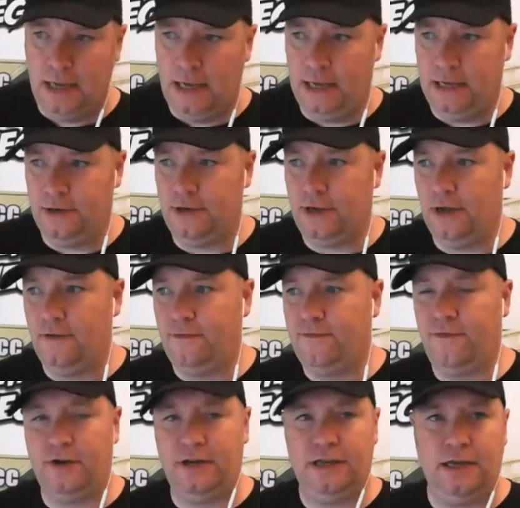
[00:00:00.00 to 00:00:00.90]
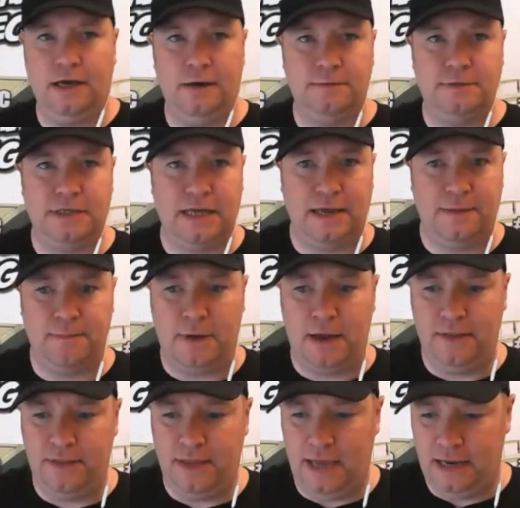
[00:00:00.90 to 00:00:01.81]
and fully up to date
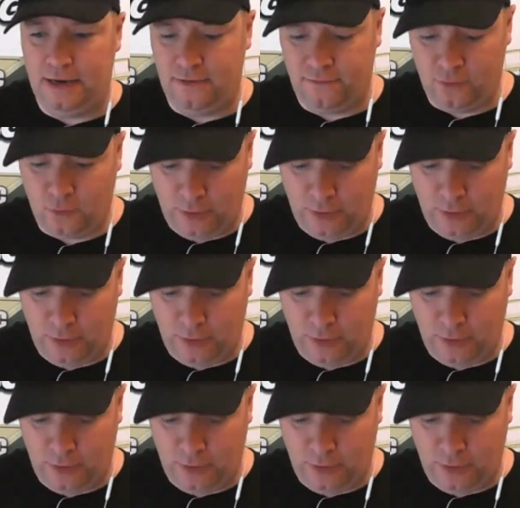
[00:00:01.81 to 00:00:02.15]
by the end of the